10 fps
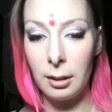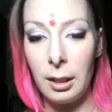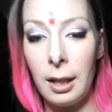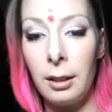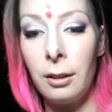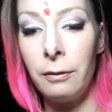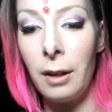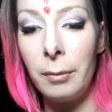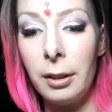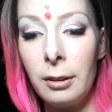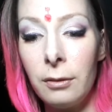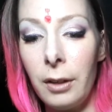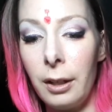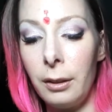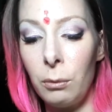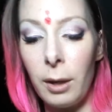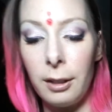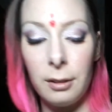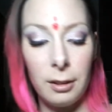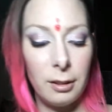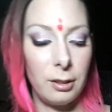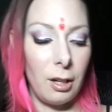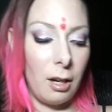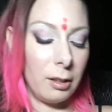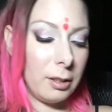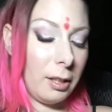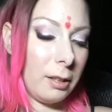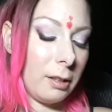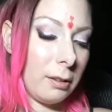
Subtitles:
And the feminine's very aware that it's toxic.